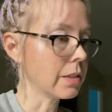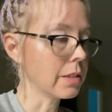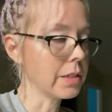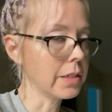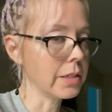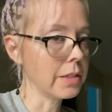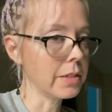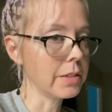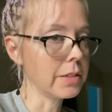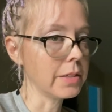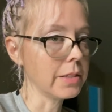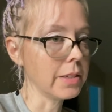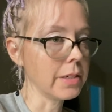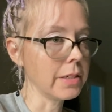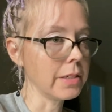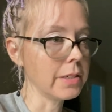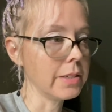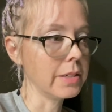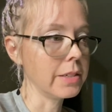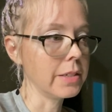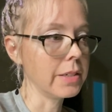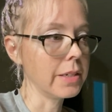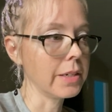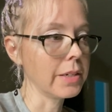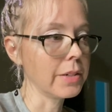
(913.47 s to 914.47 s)
layer done
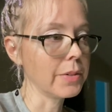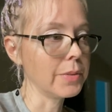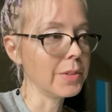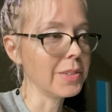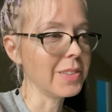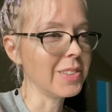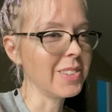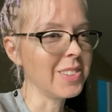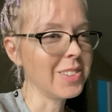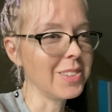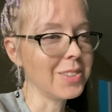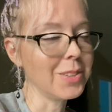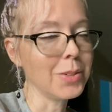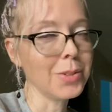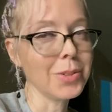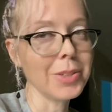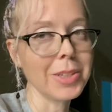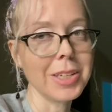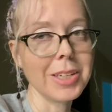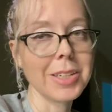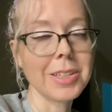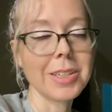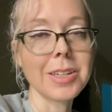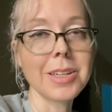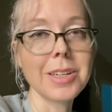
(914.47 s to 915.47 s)
and I always do
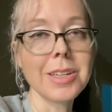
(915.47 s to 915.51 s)
like